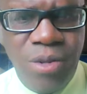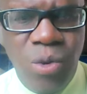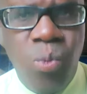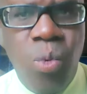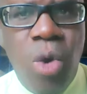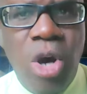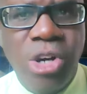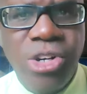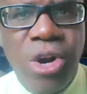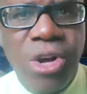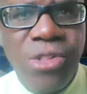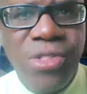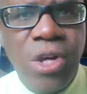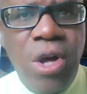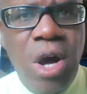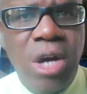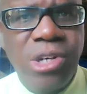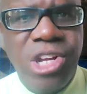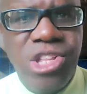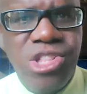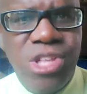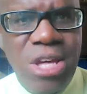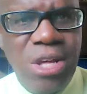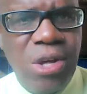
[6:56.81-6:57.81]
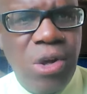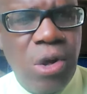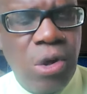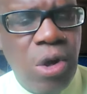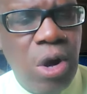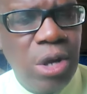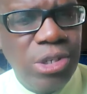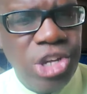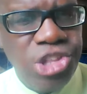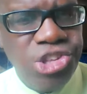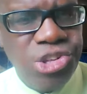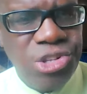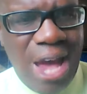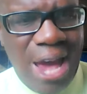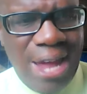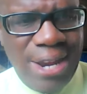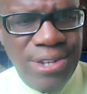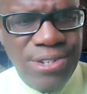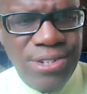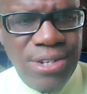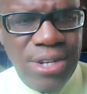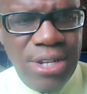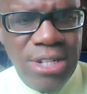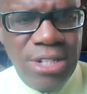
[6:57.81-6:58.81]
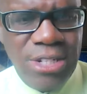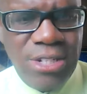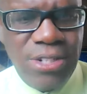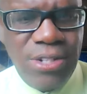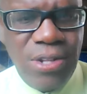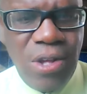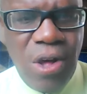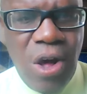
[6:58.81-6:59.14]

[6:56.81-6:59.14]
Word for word: What are the condi conditionalities